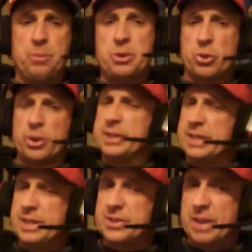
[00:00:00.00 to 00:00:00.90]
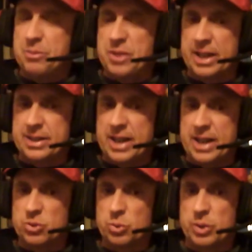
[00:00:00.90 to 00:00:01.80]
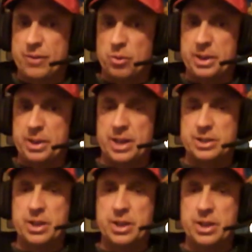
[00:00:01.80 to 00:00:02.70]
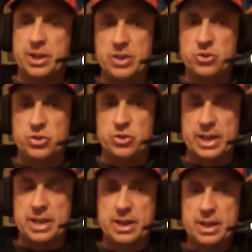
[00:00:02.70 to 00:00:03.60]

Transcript: But you're going to see the same thing at the high school level, because eventually